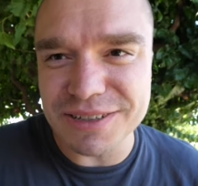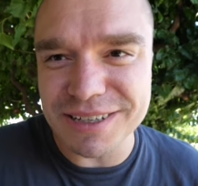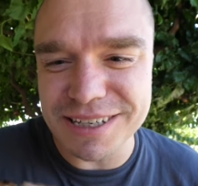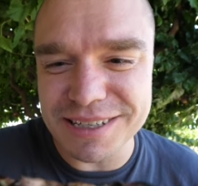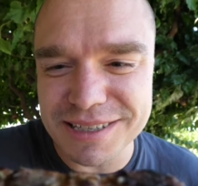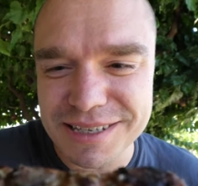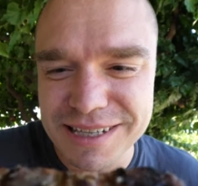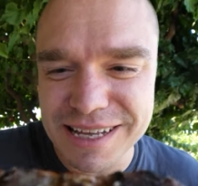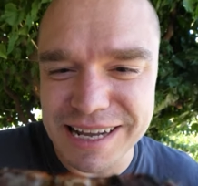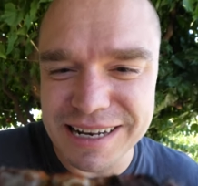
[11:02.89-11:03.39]
You
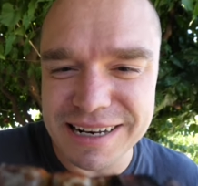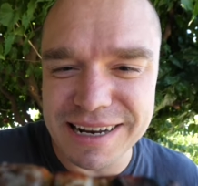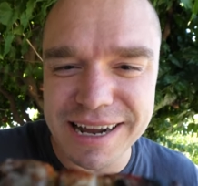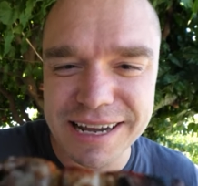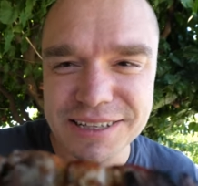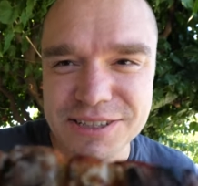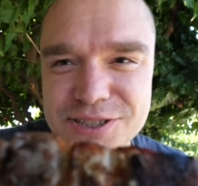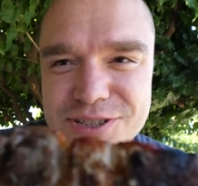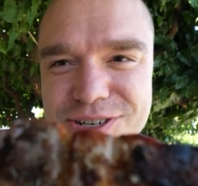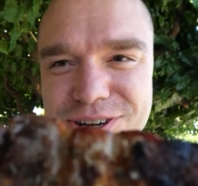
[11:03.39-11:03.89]
can see that
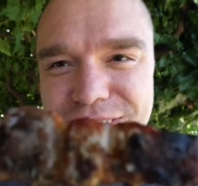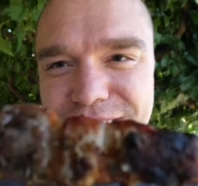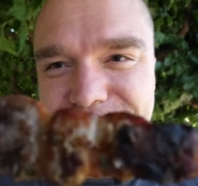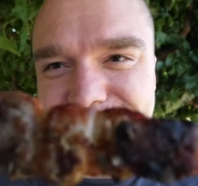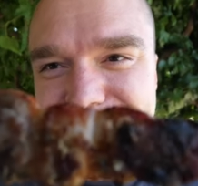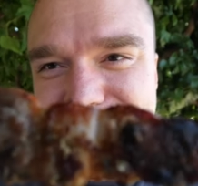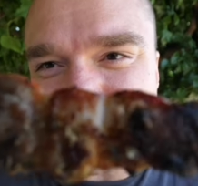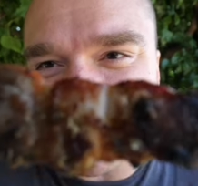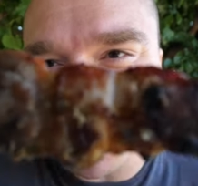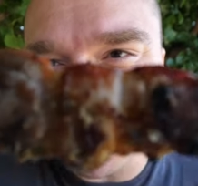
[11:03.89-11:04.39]
nice char on the